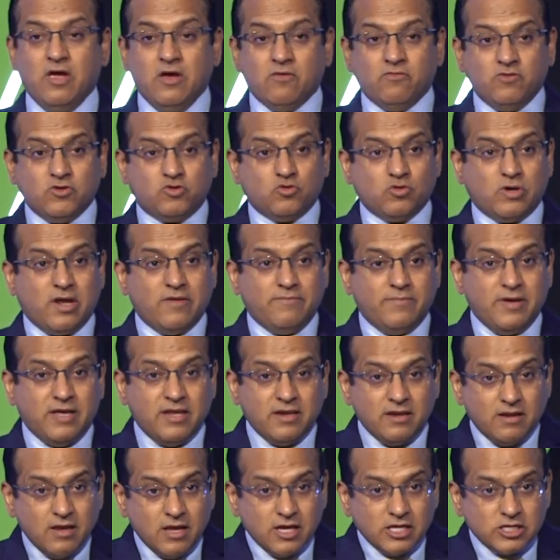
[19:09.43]
which would have
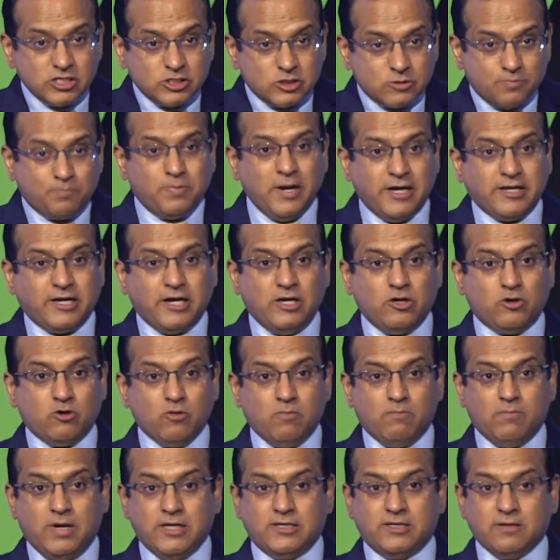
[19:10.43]
been split into
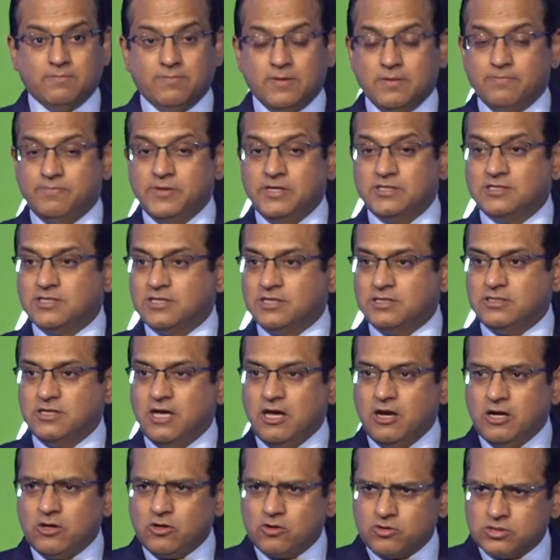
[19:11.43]
multiple pieces,
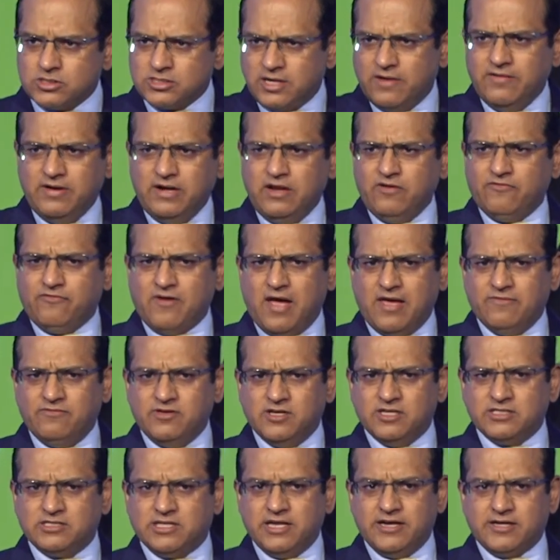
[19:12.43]
75
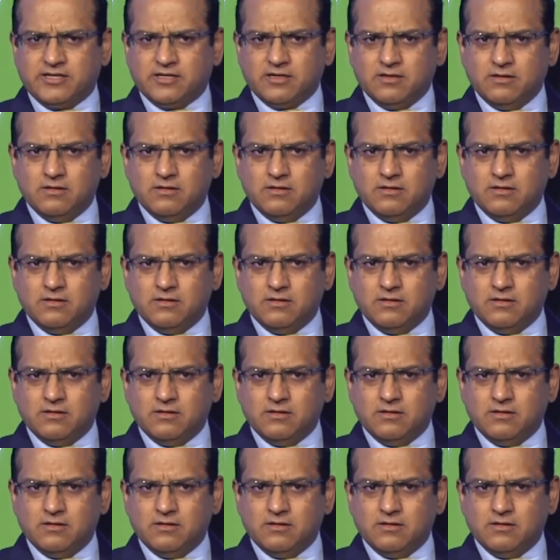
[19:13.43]
years later,